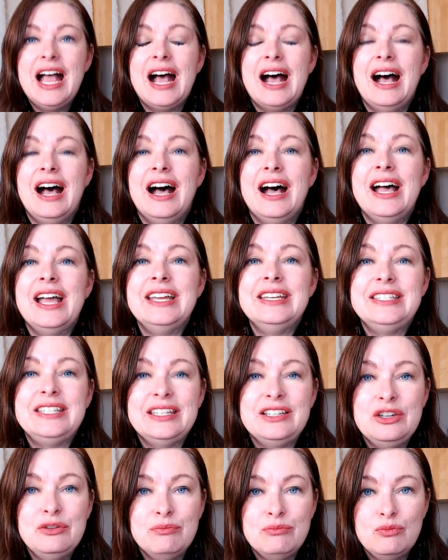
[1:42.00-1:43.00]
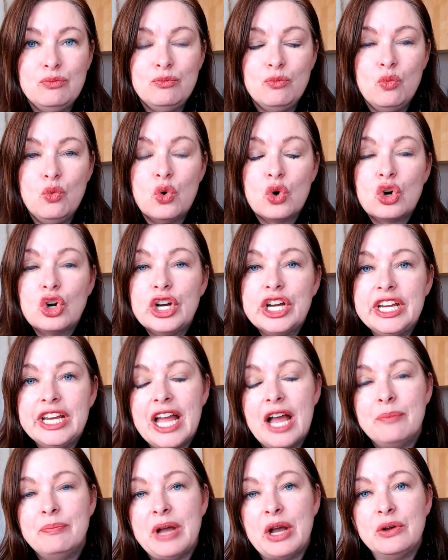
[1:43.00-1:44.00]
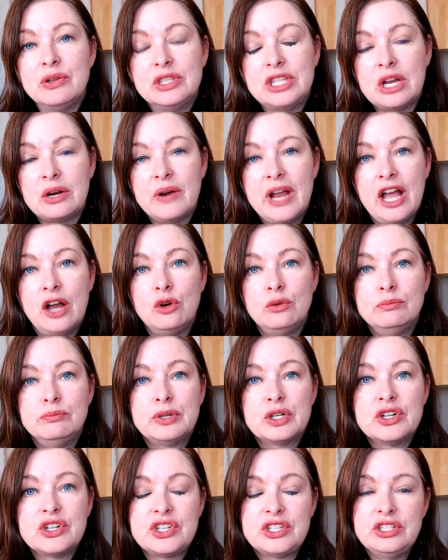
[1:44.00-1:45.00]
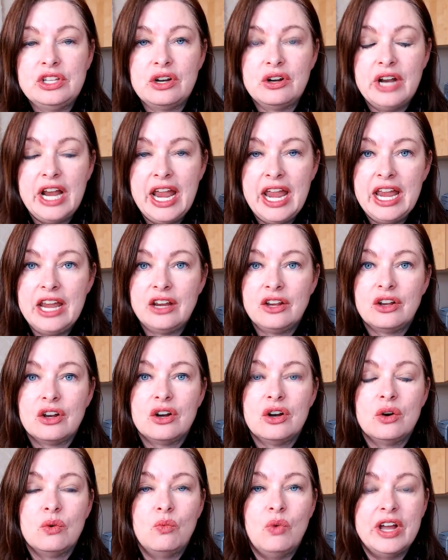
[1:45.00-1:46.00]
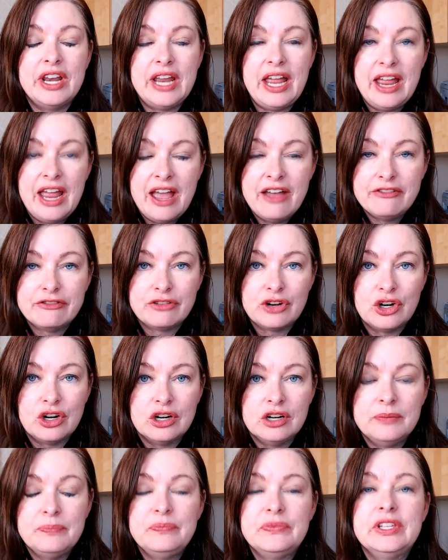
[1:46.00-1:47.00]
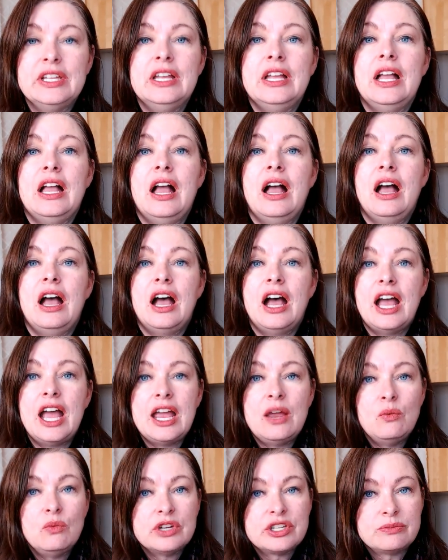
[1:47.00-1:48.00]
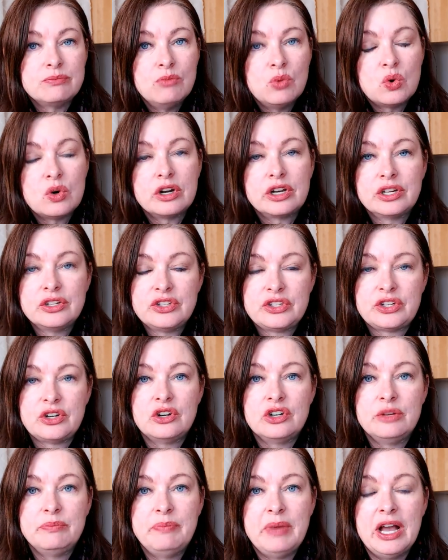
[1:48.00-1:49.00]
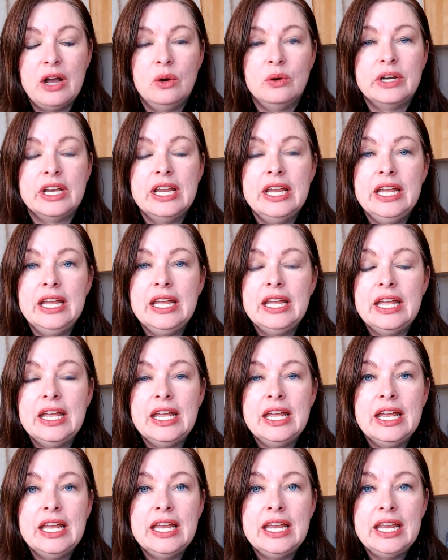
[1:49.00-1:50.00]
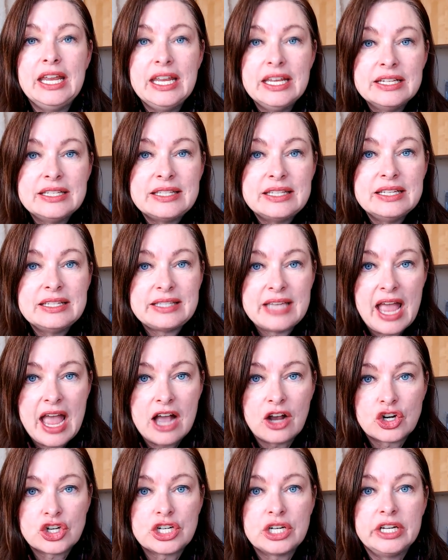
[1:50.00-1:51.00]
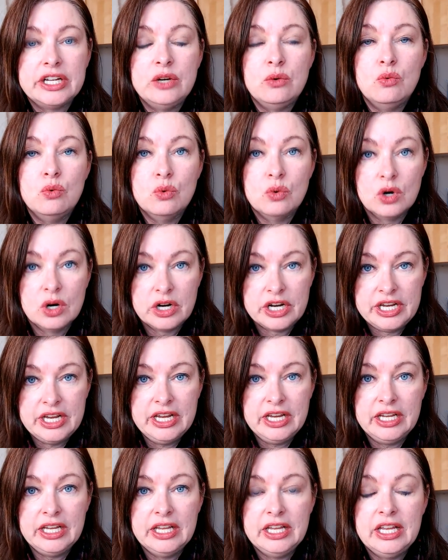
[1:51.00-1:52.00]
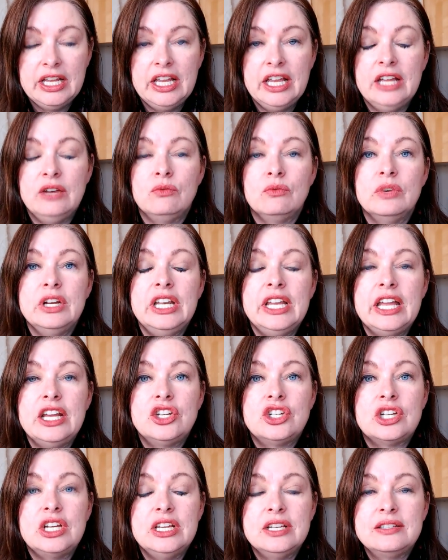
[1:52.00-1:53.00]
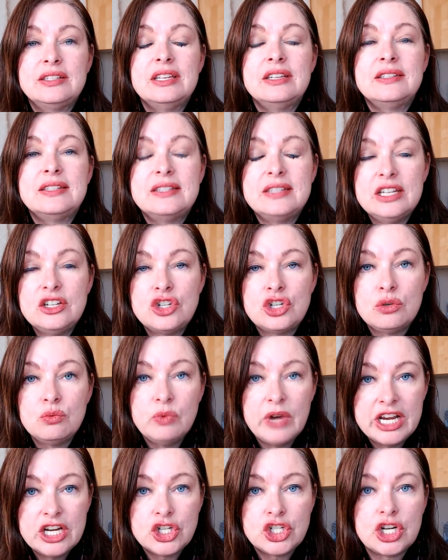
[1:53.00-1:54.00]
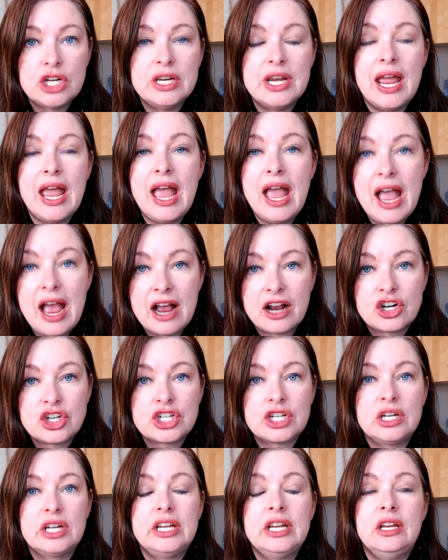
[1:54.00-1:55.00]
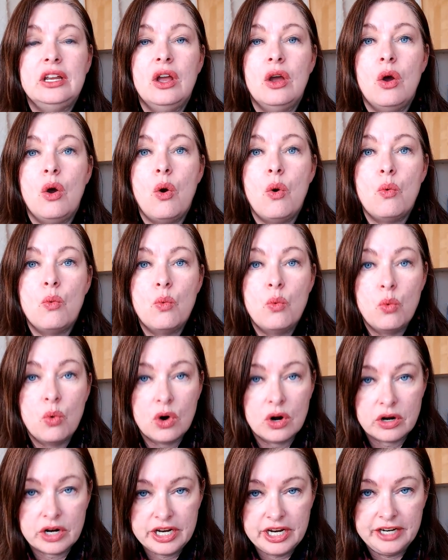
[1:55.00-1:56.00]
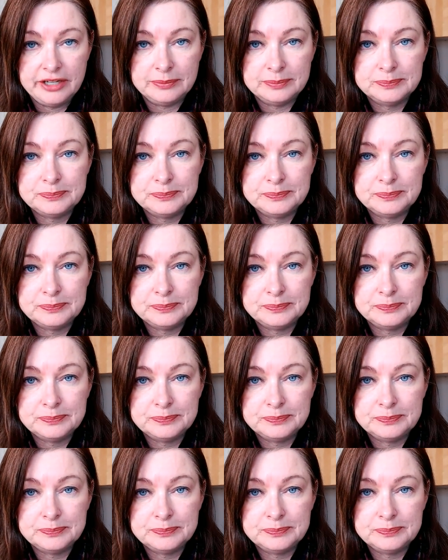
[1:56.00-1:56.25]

I didn't worry about their outburst, their anger, or whatever. I was more concerned about, is this actually working? In relation, is this situation actually working?